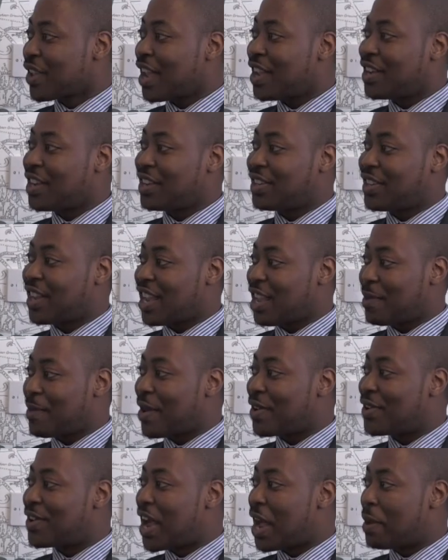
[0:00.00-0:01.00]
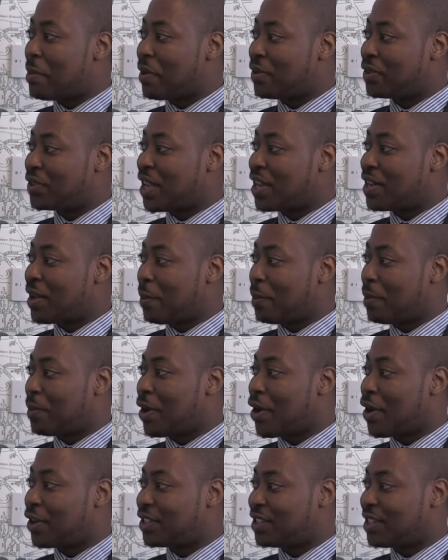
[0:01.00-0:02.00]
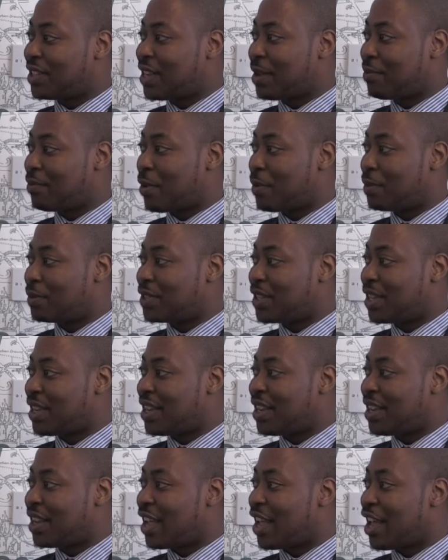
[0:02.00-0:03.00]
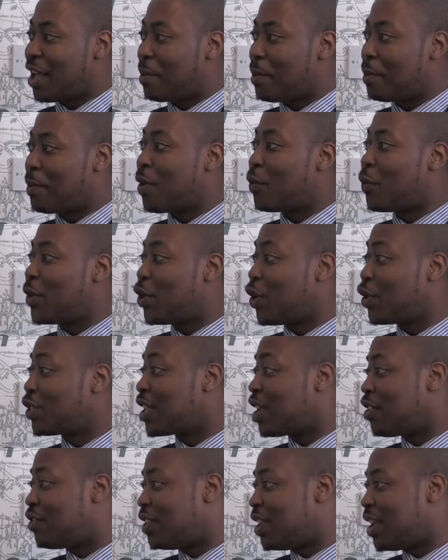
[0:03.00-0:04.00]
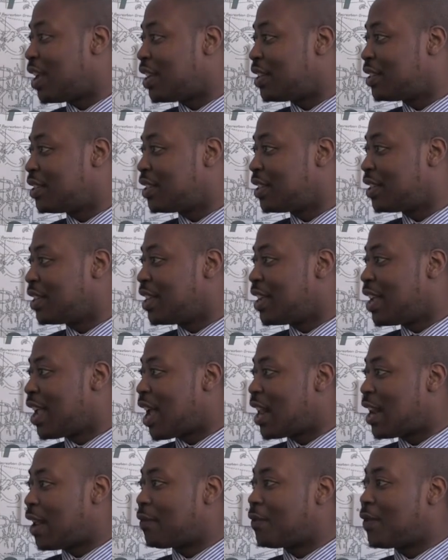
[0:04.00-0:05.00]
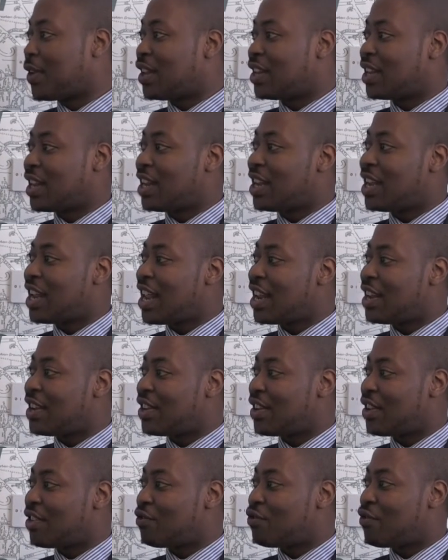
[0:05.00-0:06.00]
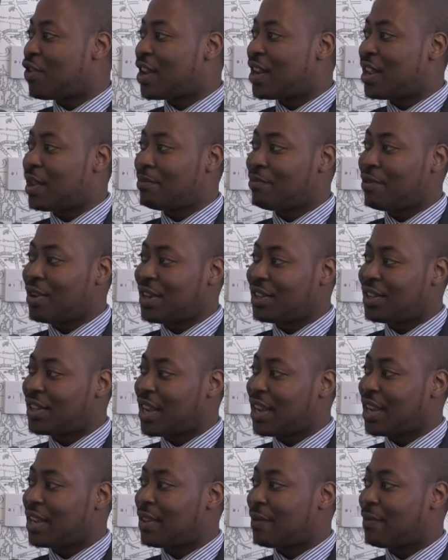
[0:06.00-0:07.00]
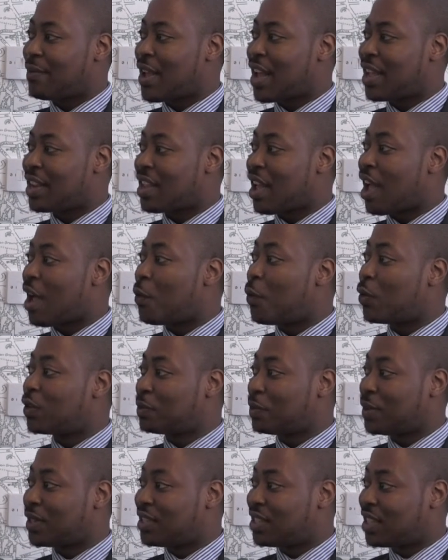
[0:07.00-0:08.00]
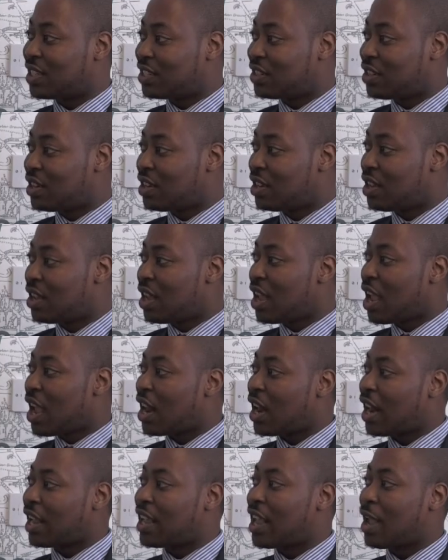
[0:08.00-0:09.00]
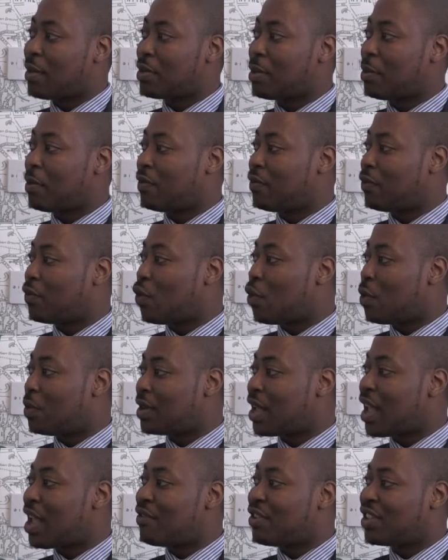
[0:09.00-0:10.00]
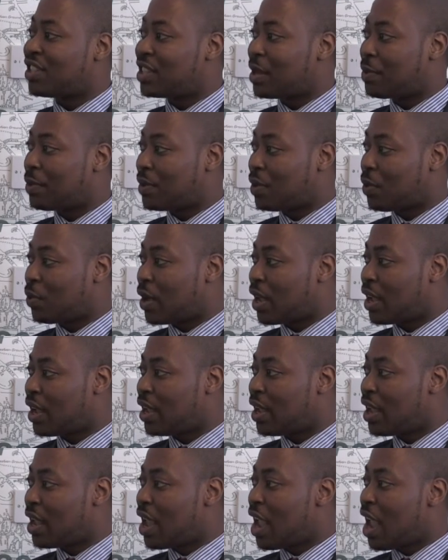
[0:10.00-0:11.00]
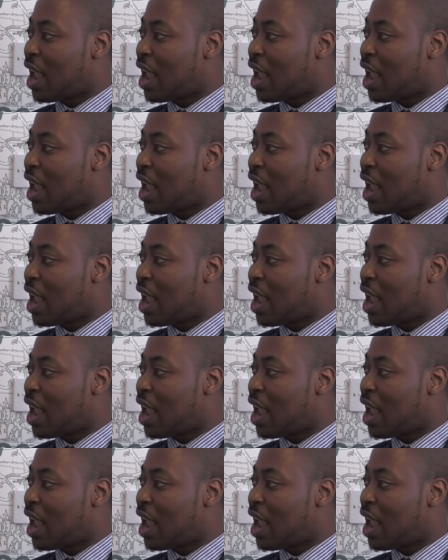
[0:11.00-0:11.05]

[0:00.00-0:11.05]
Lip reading: It did take about 9 months to end up purchasing that property, but we got there in the end. And I think the lender really appreciated the fact that I was persistent and I kept them informed every step of the way.